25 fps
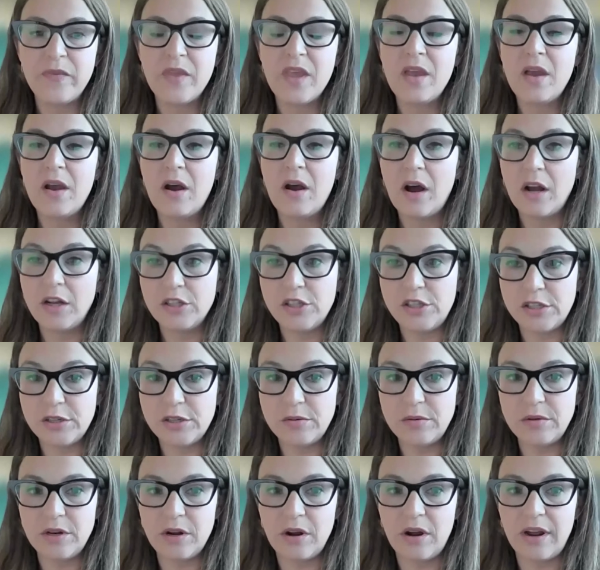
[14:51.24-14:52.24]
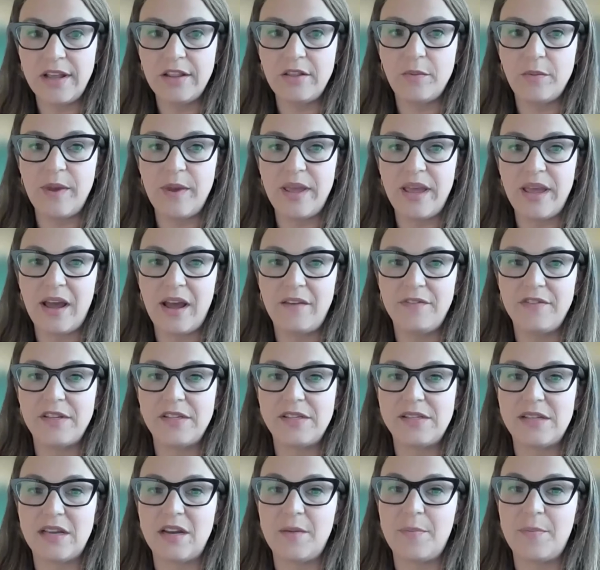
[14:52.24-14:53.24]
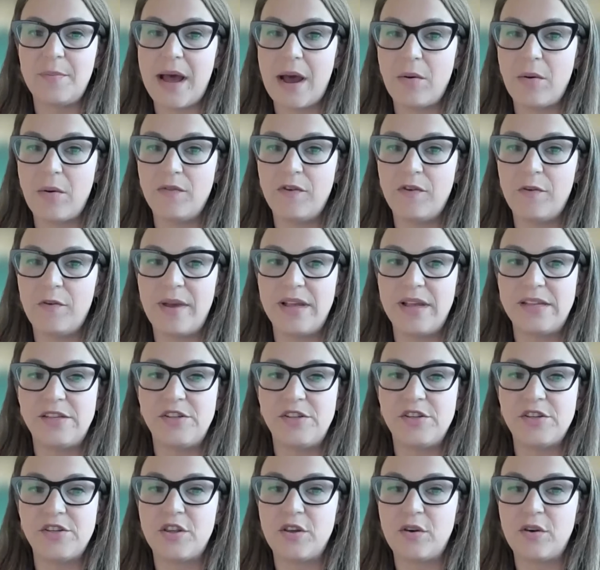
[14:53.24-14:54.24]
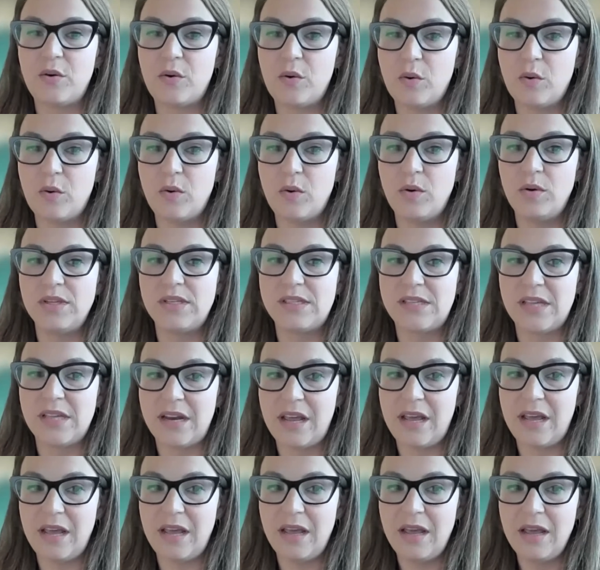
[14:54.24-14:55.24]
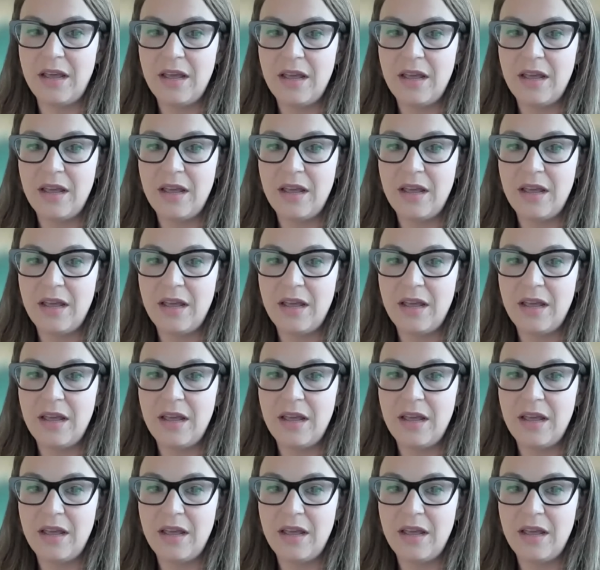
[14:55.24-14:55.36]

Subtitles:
On June 9th, we have to send a powerful message to the whole city